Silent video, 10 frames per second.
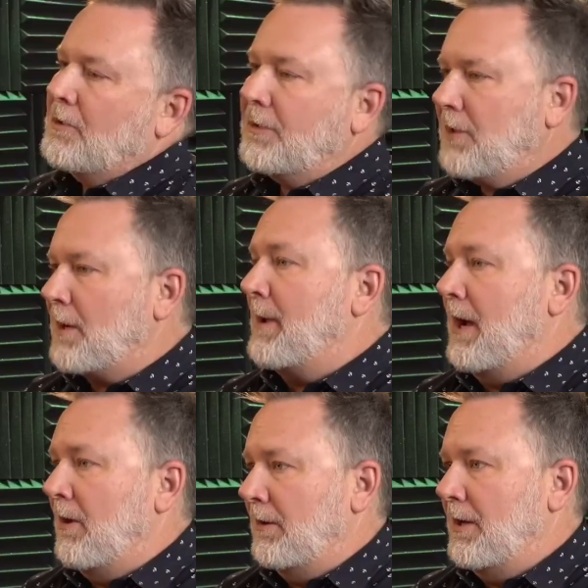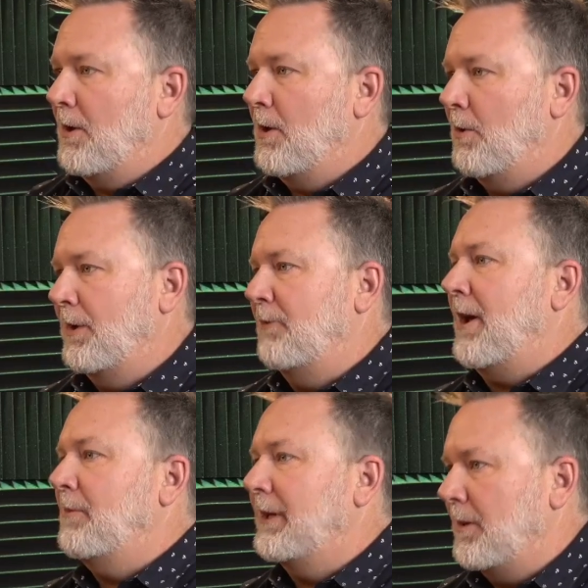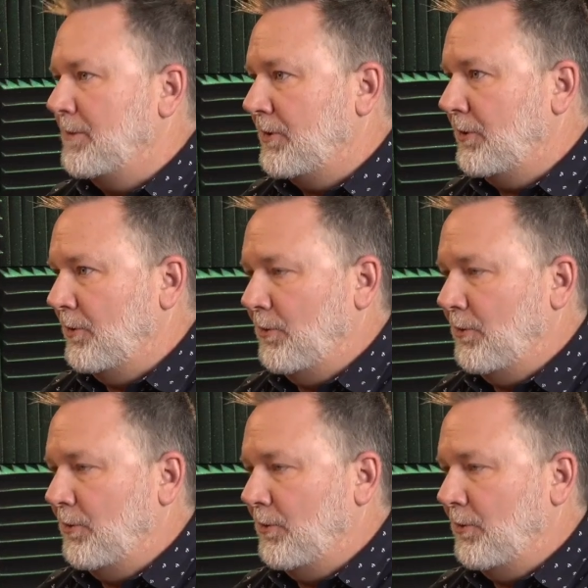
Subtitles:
let's talk about when a family comes to you.